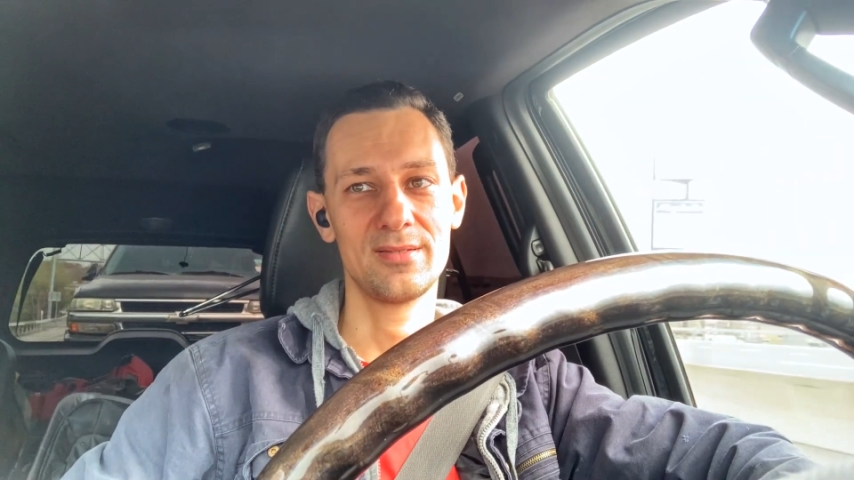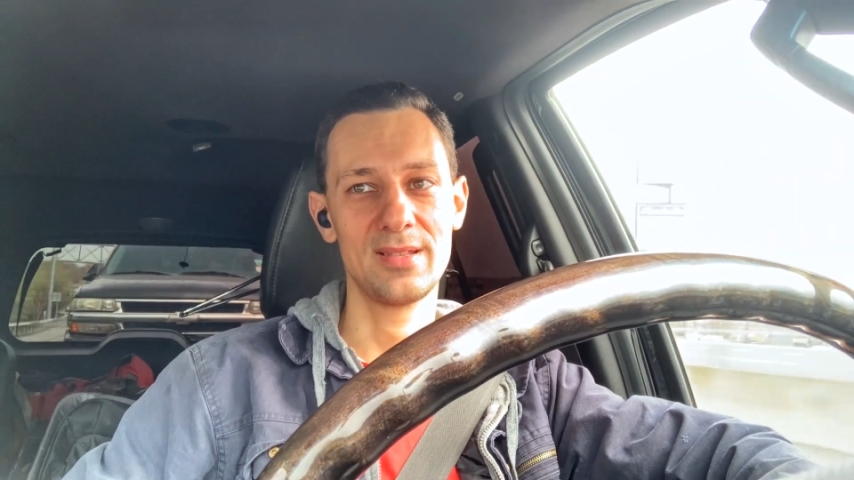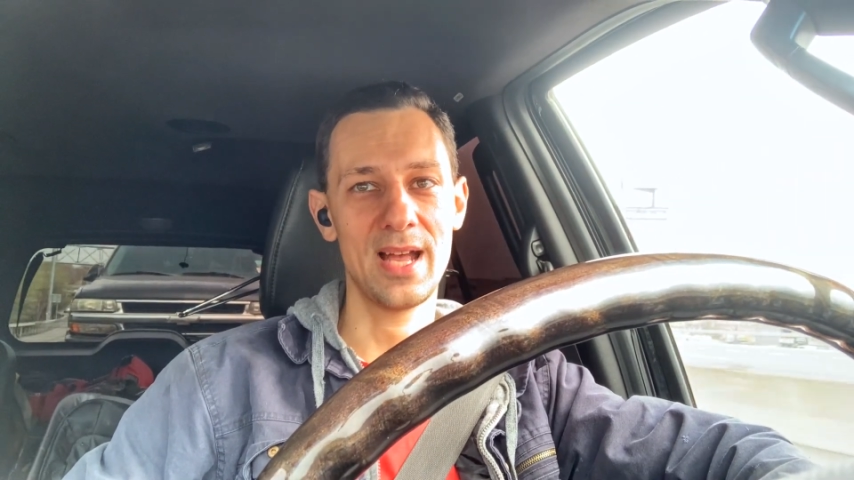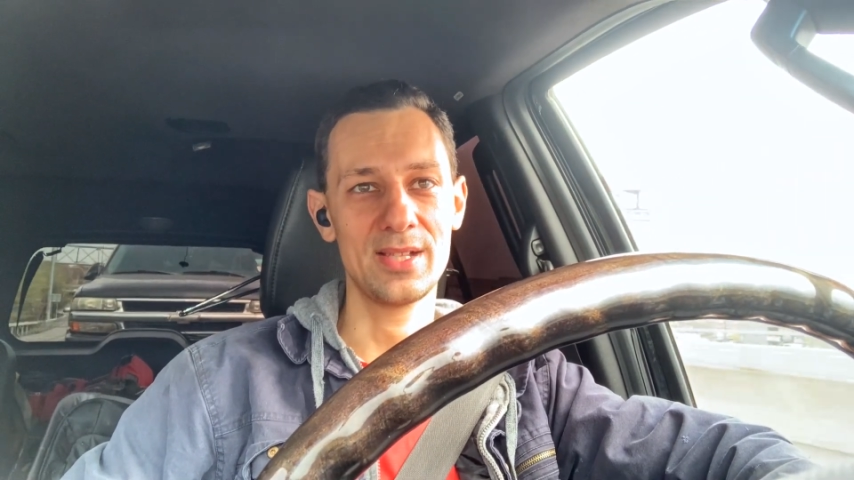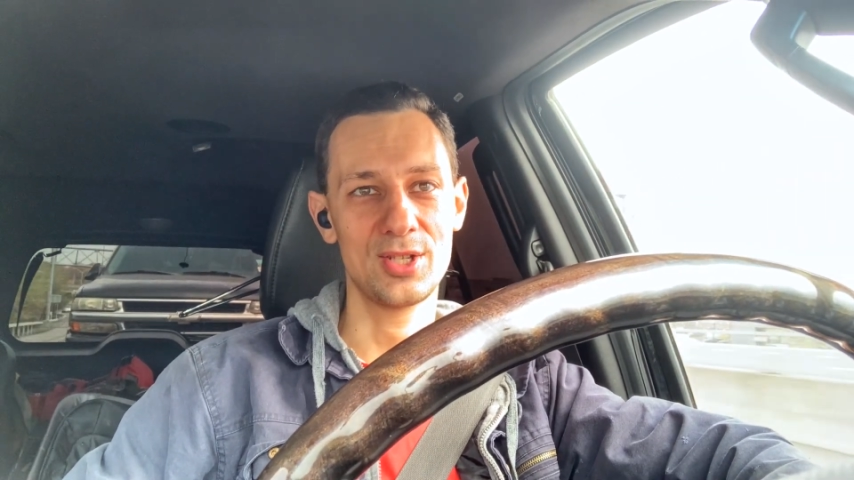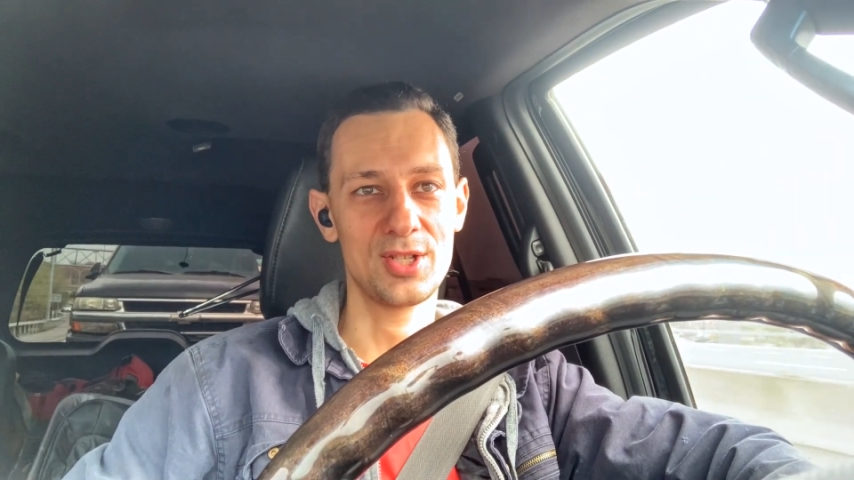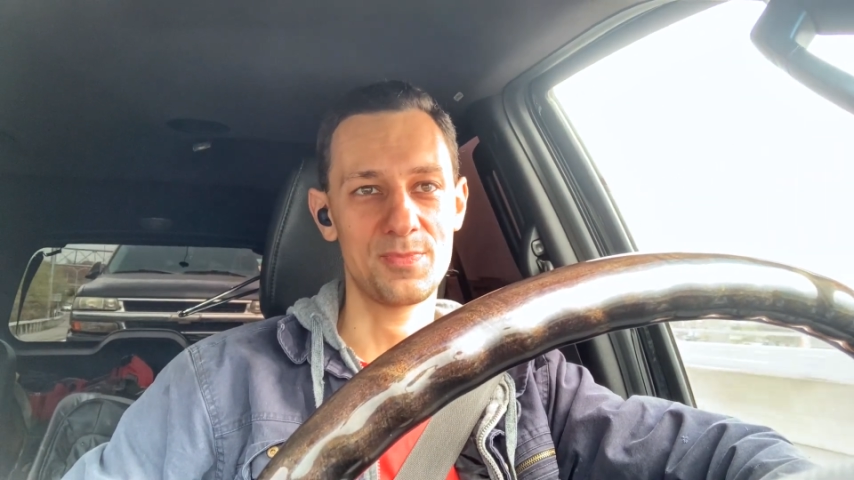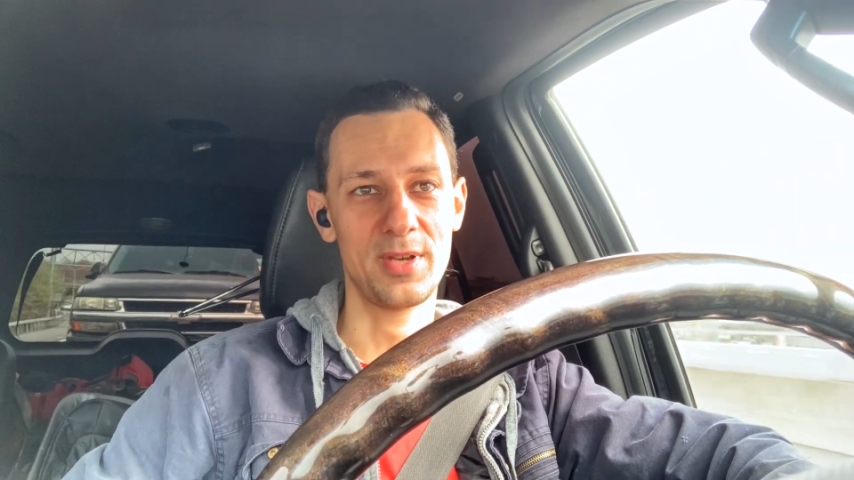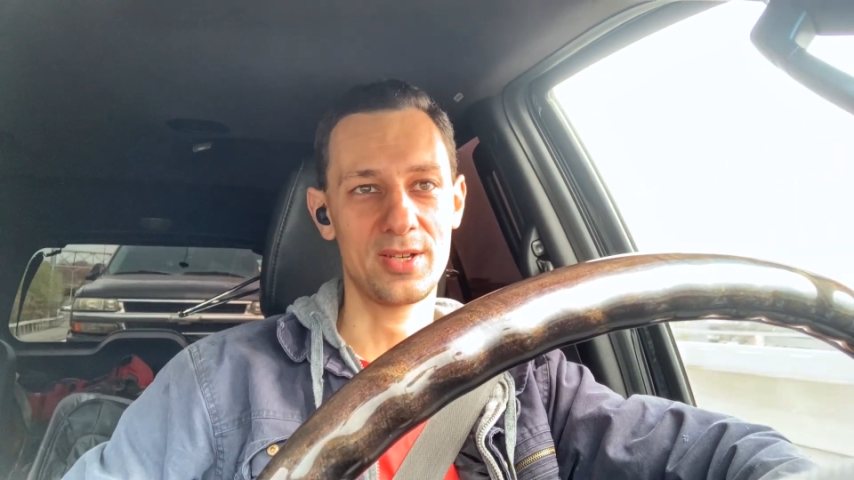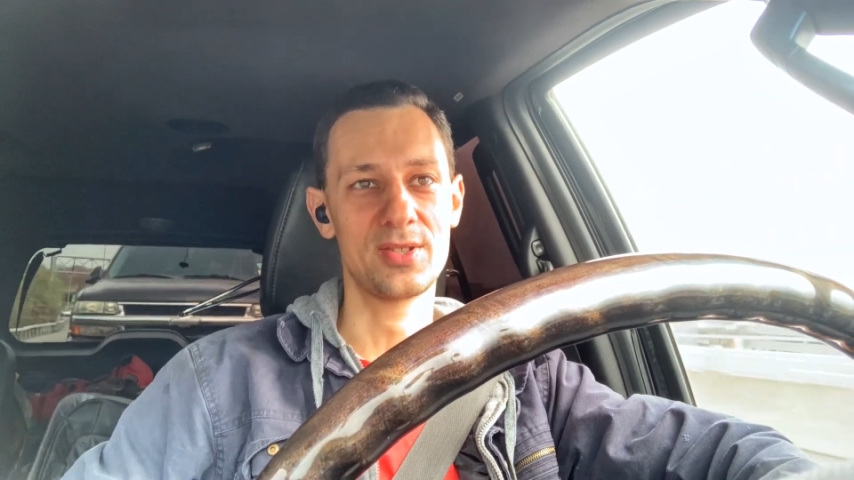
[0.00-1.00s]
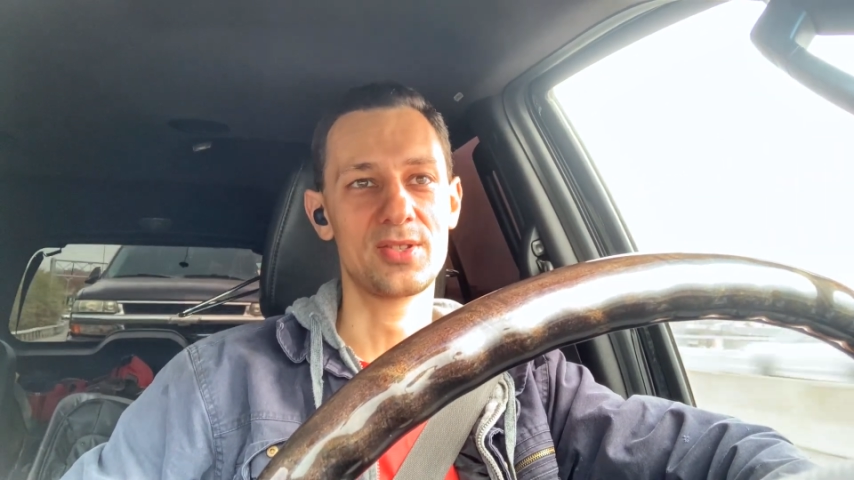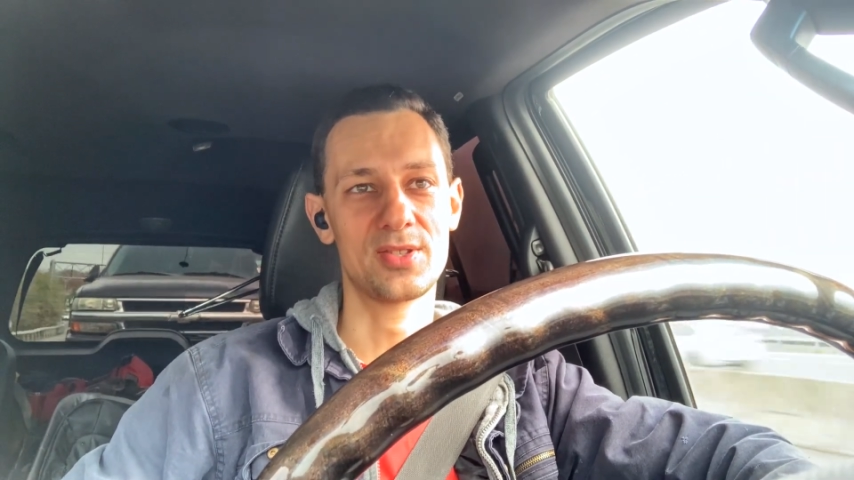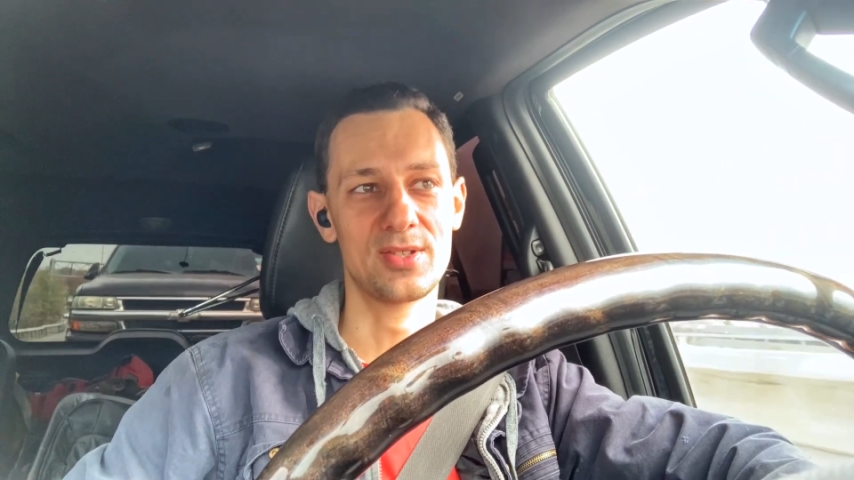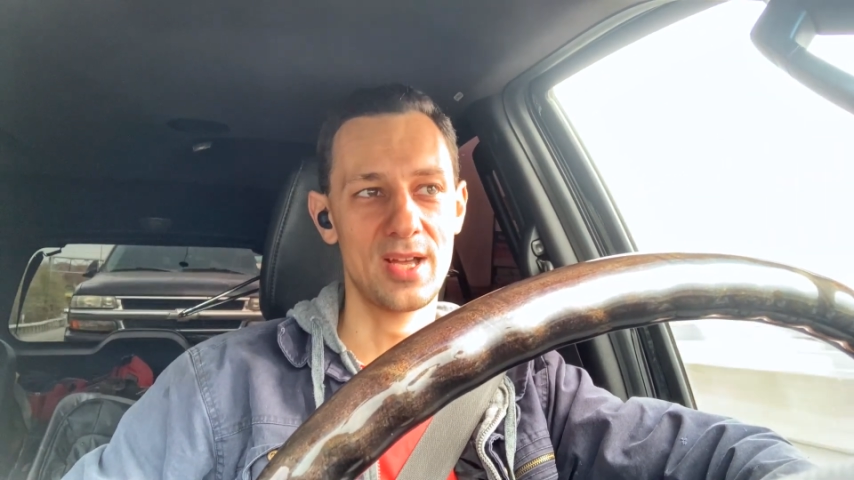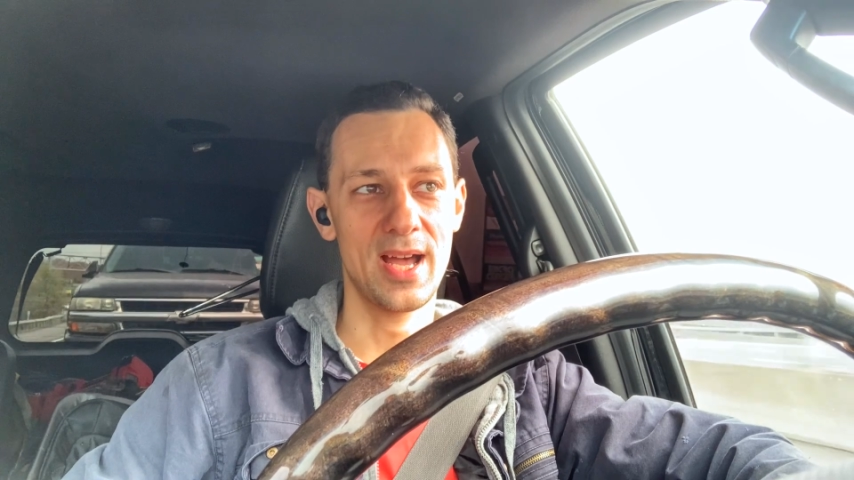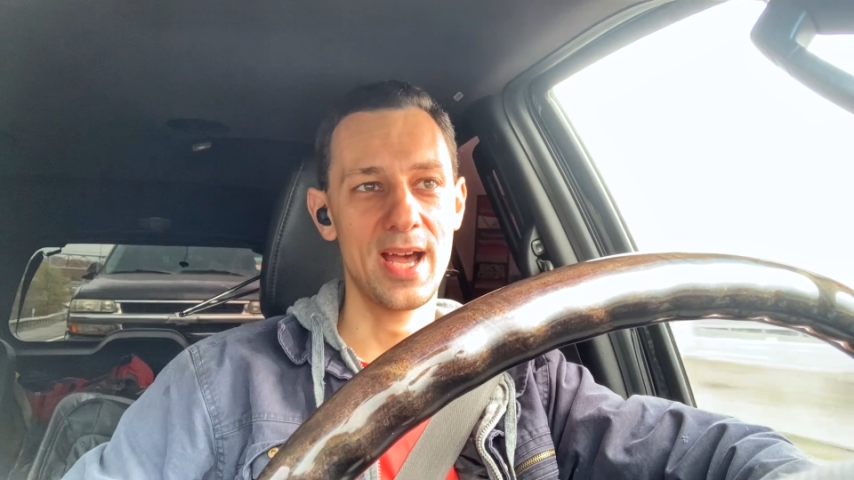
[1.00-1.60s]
not just because